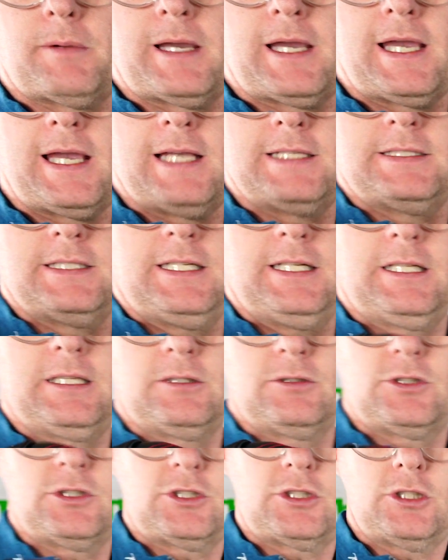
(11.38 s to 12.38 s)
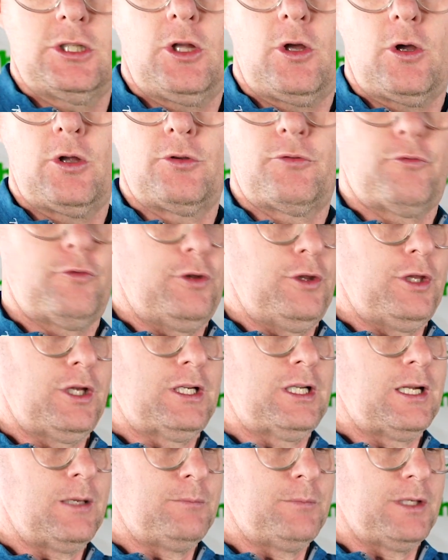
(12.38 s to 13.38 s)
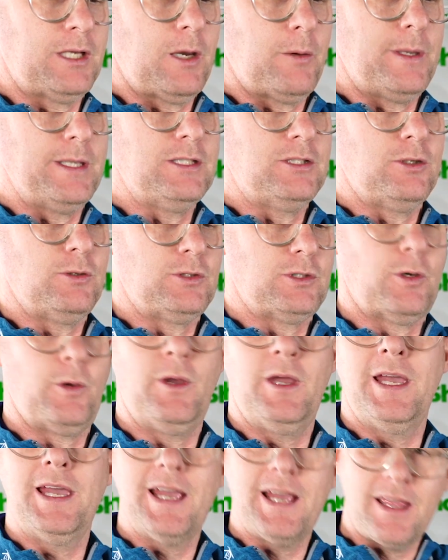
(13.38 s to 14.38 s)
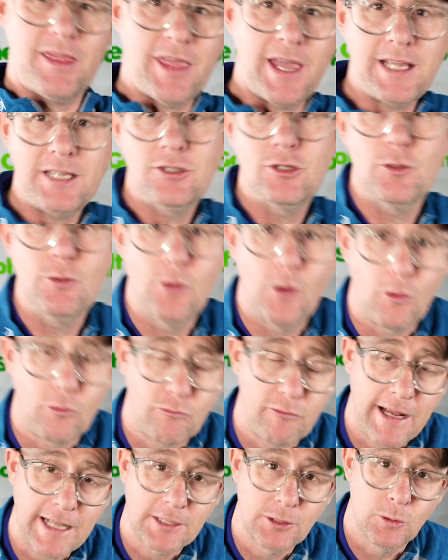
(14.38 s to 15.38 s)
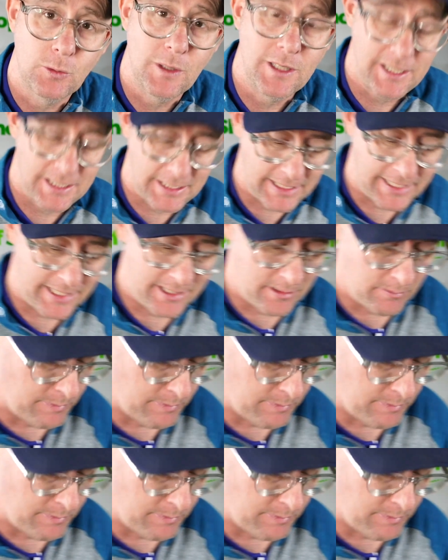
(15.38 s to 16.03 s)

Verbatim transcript: has a little slot for the club to go into so they do not rattle and clink